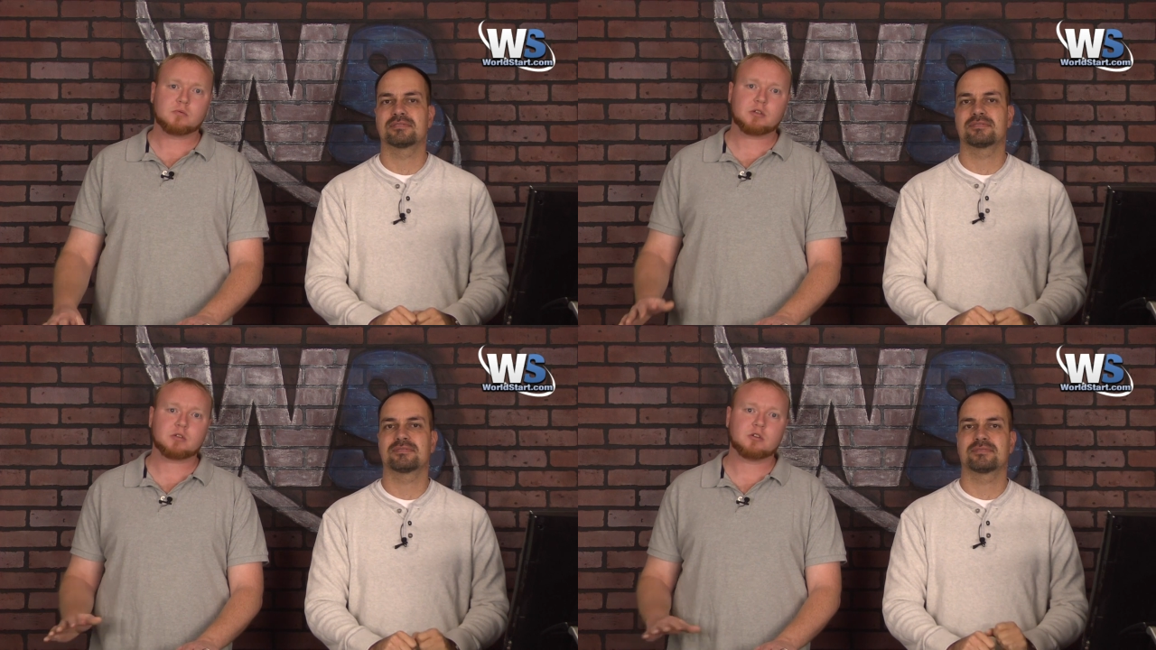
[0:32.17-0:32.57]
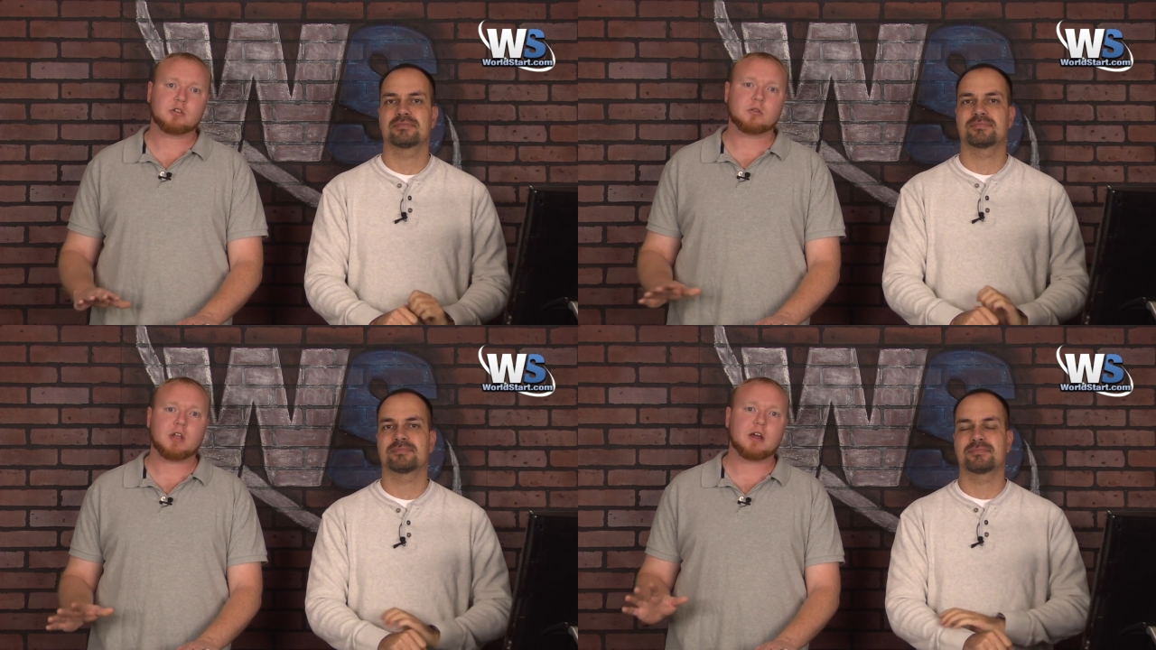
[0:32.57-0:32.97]
Speaker 1: we're just going
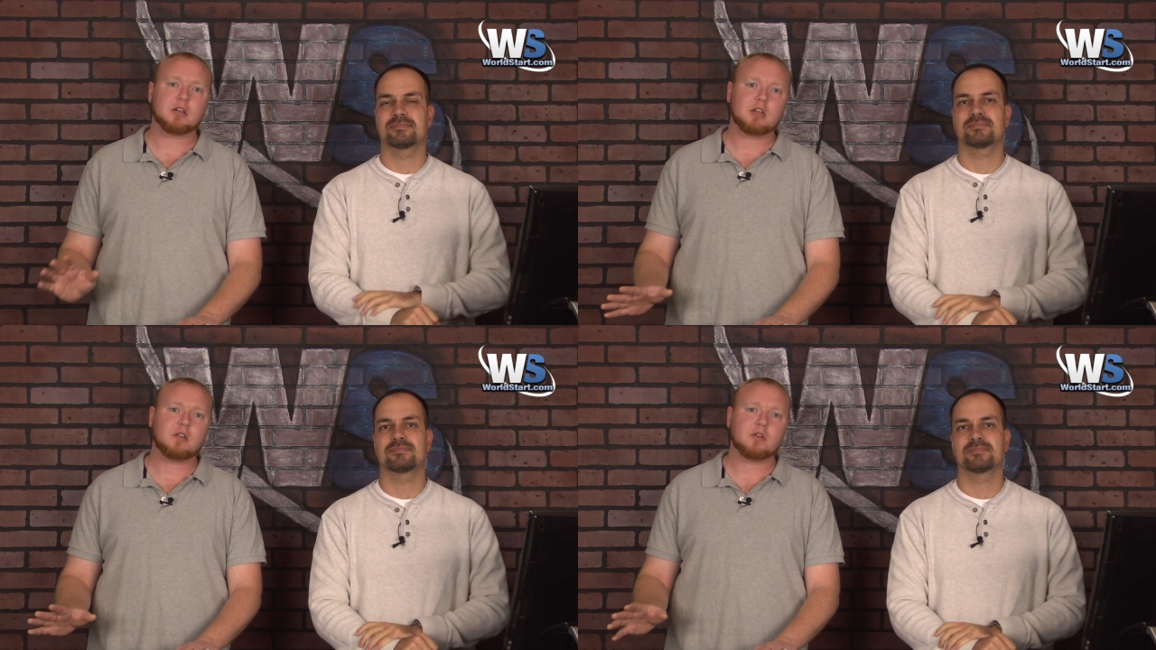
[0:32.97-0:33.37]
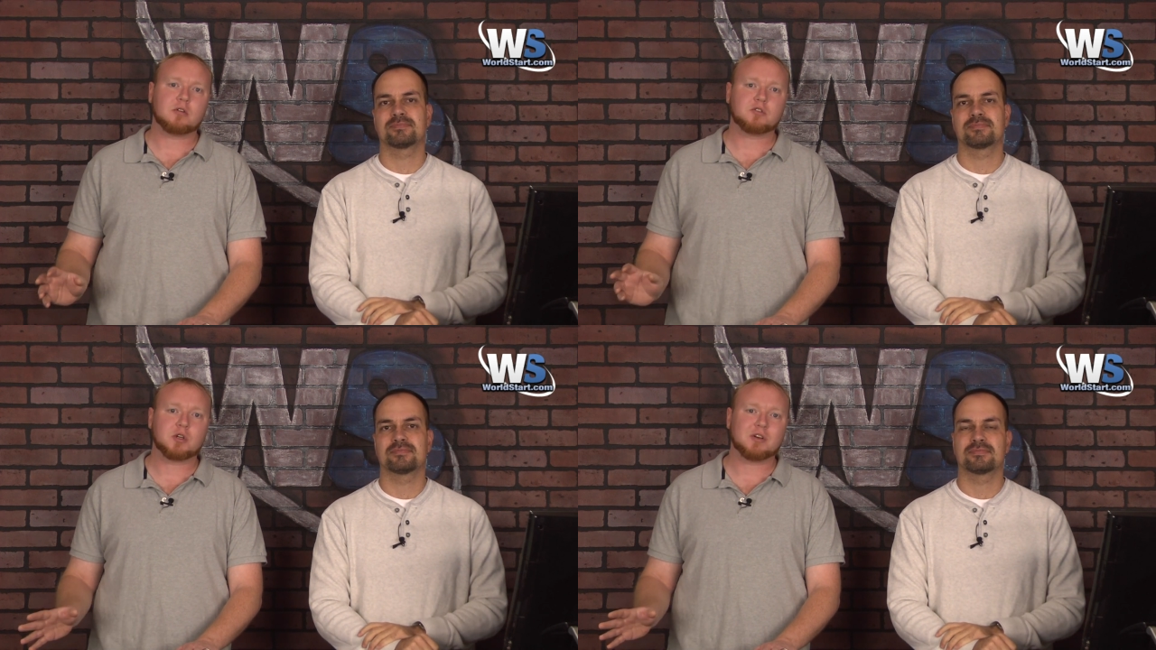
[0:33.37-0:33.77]
to show you how to get in
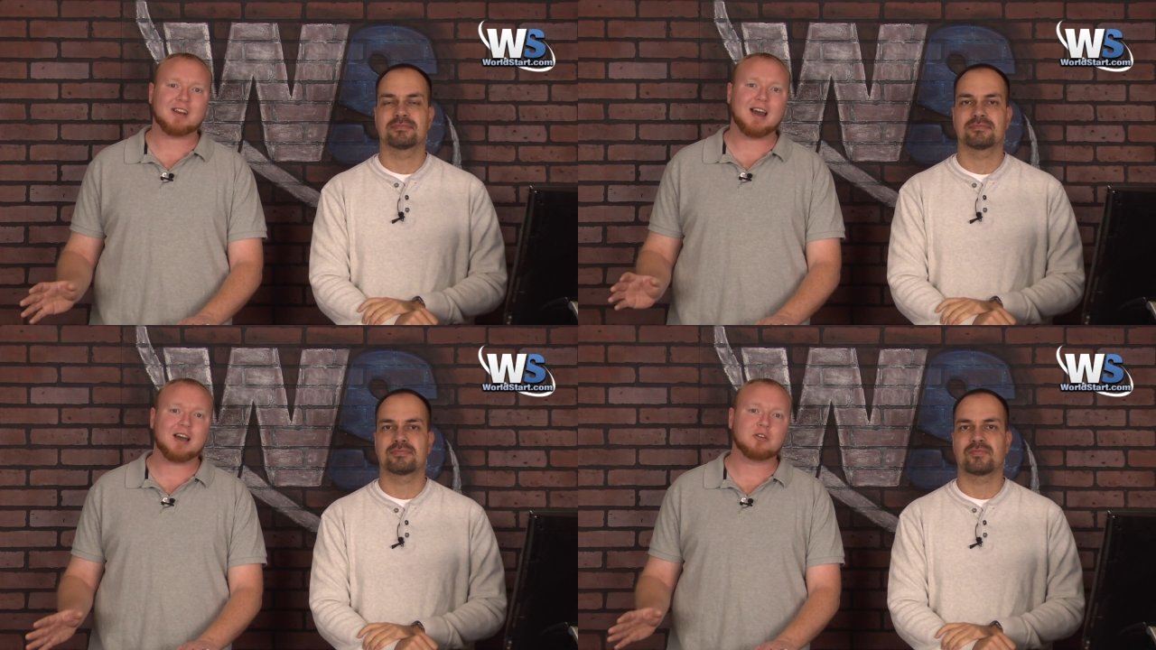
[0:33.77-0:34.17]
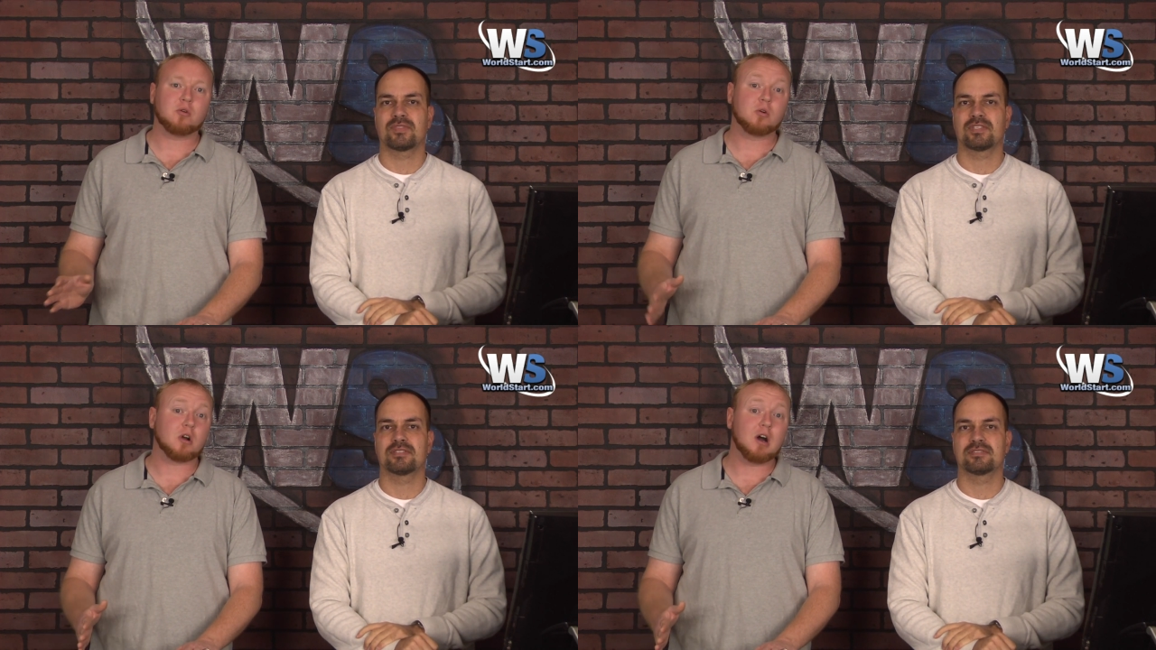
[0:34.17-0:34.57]
there and turn it on
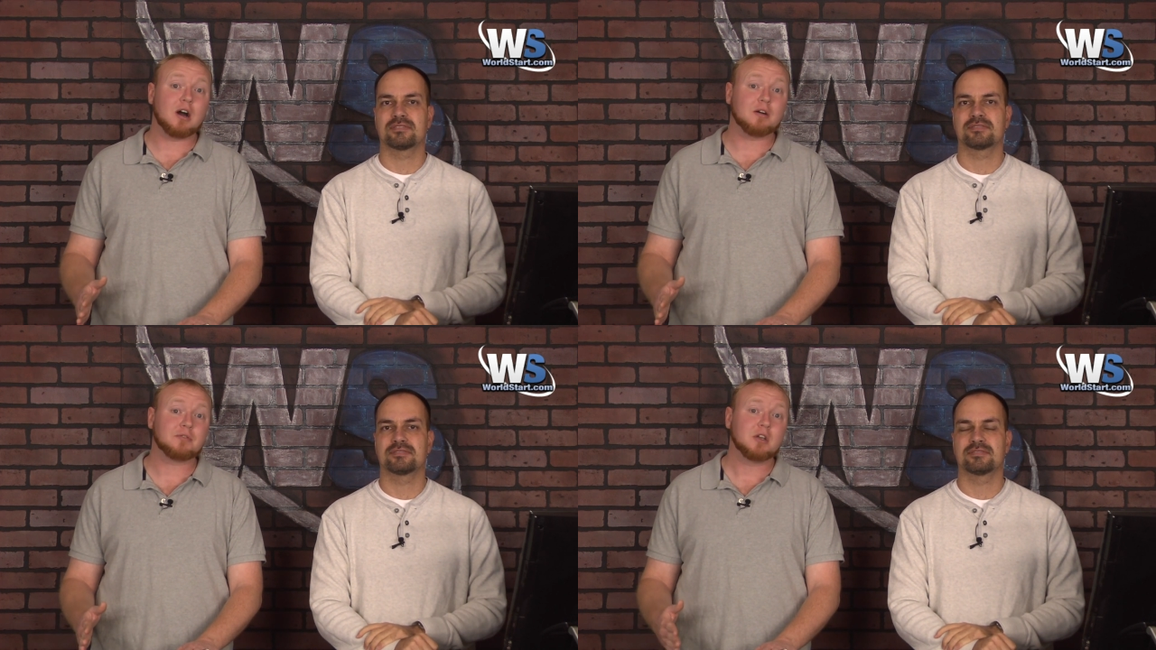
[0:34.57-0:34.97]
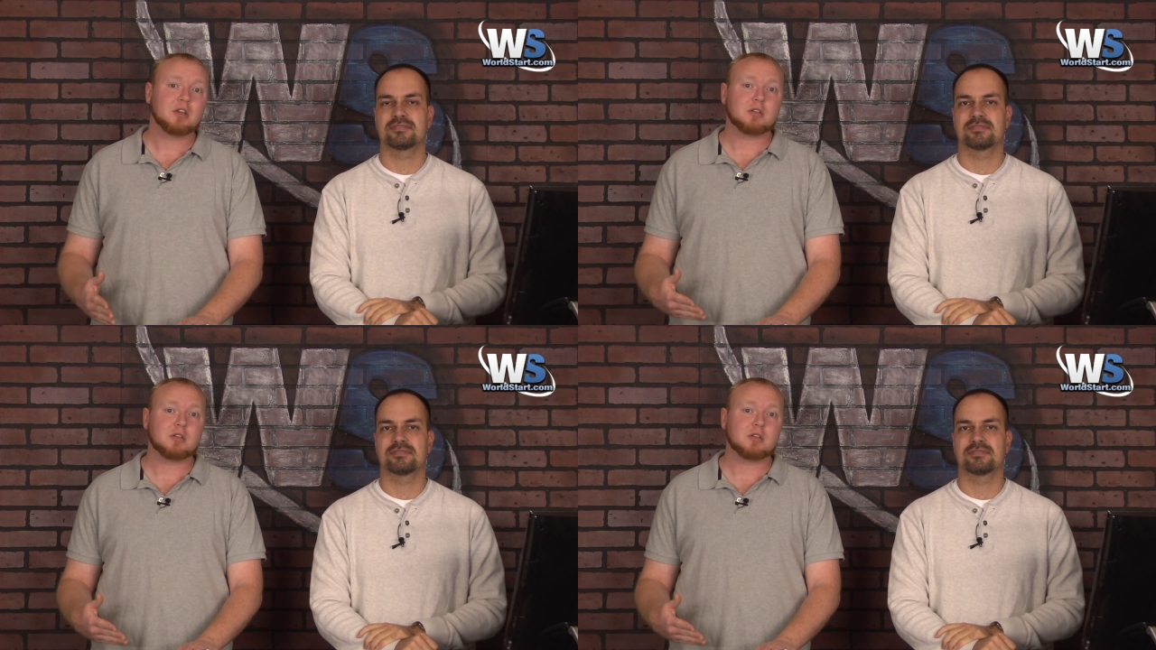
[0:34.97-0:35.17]
or off,